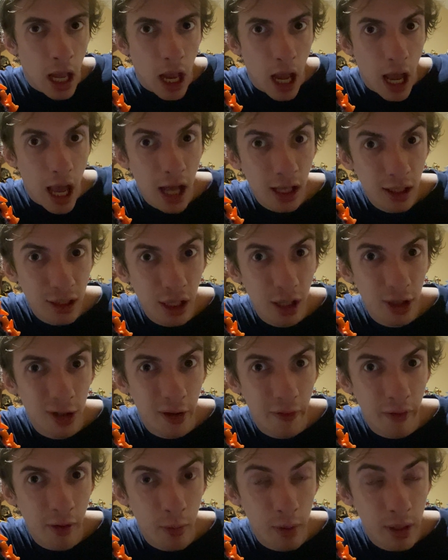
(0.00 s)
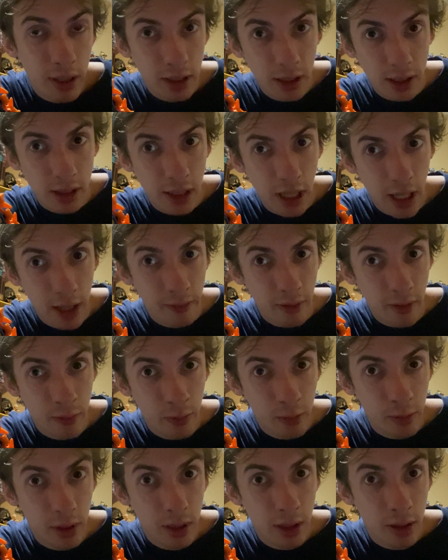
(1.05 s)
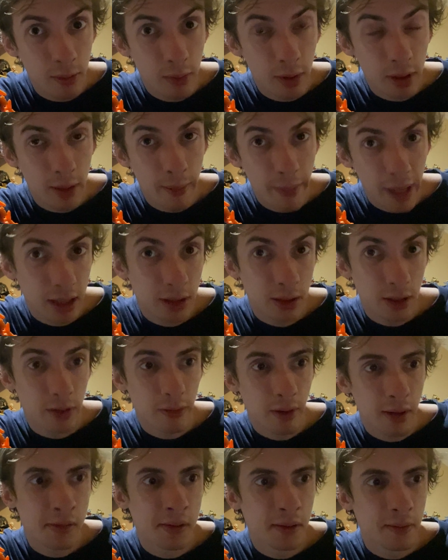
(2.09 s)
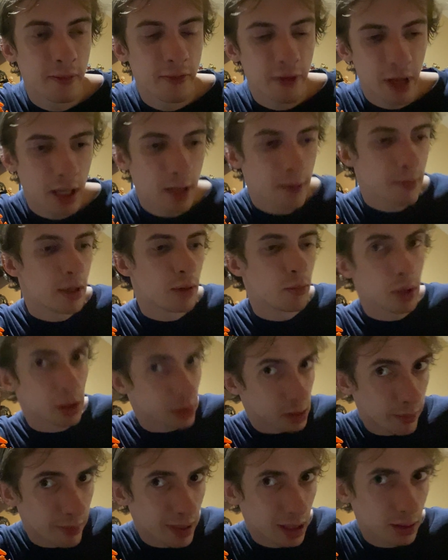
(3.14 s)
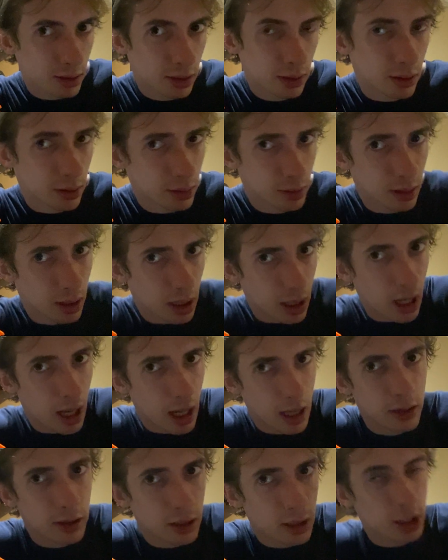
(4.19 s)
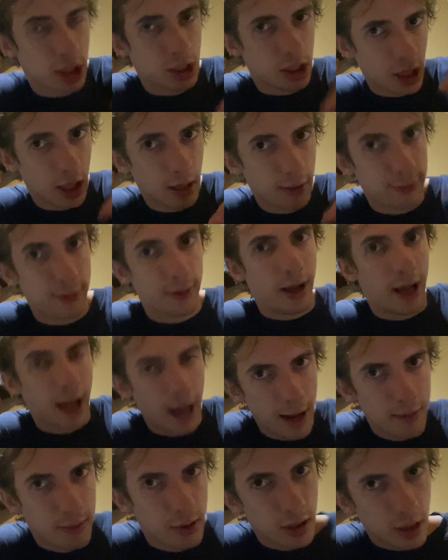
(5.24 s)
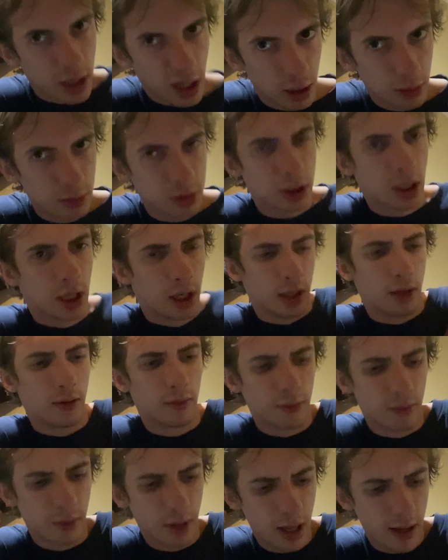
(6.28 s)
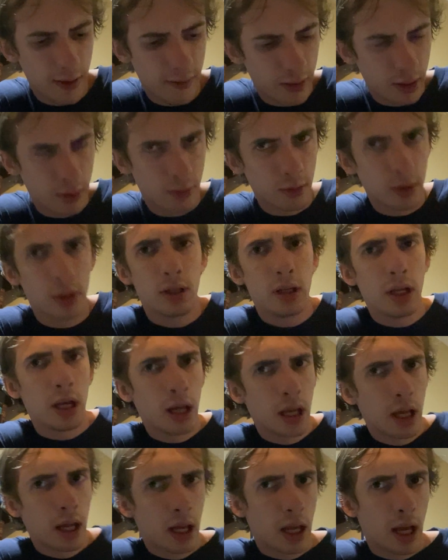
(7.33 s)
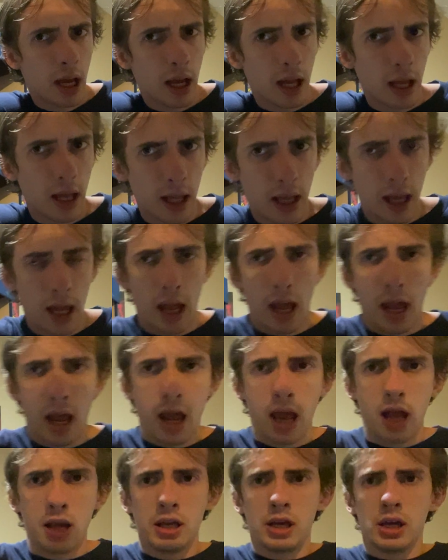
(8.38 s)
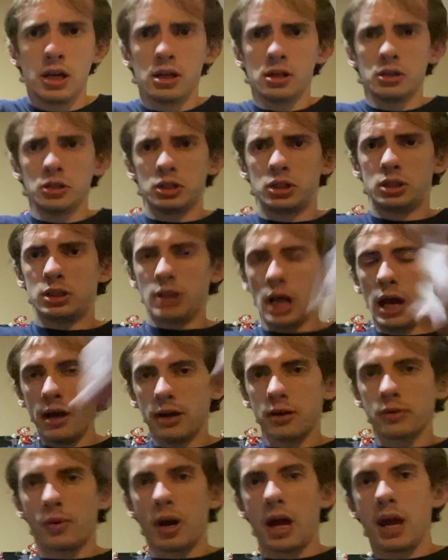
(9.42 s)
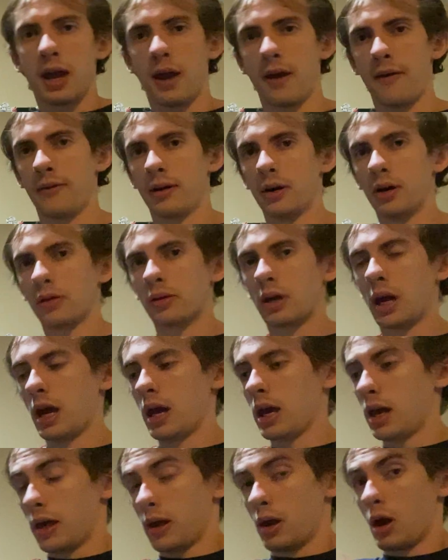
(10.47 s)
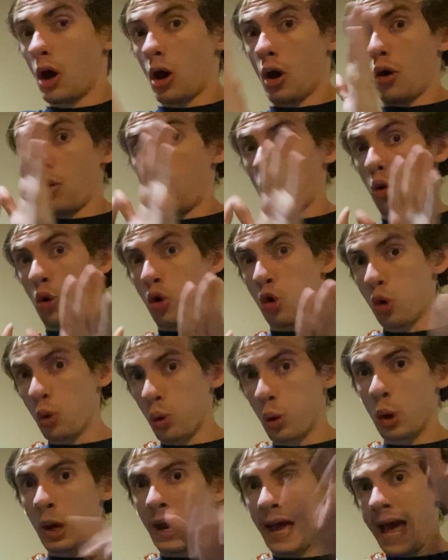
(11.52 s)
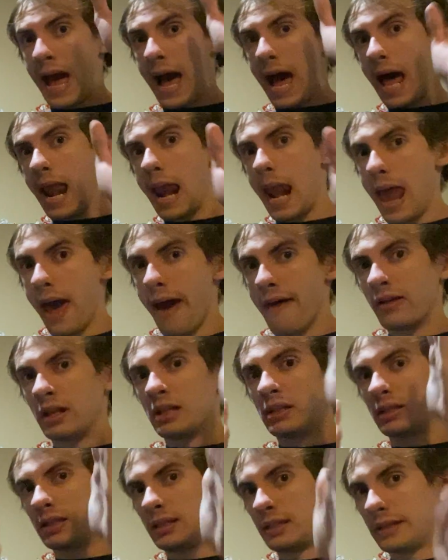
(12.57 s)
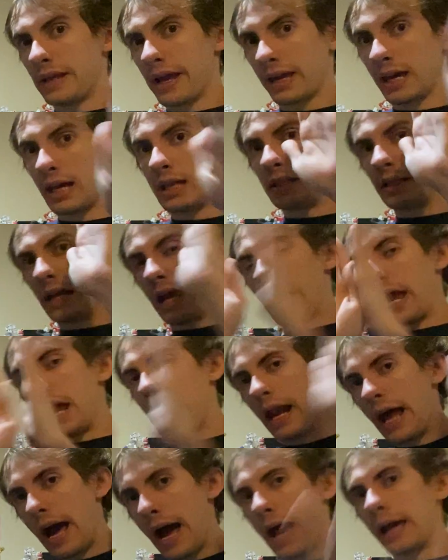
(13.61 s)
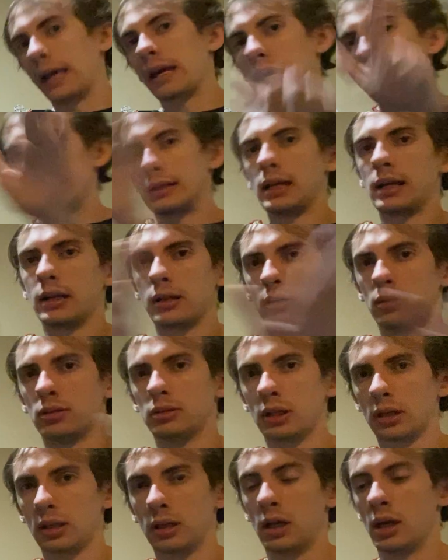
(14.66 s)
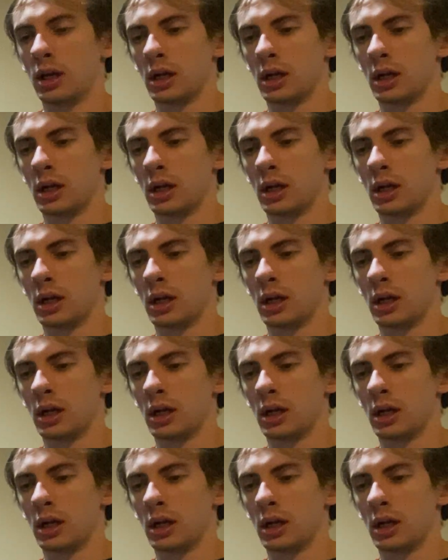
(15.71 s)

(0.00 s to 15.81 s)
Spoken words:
Hello everyone, it is I, Ravenwood, and welcome back to the Random Phantom, and welcome back to the On the Shelf. I'm your host, Ravenwood, and here's Soundwave. Okay, whew, 11 seconds, and I got that all done.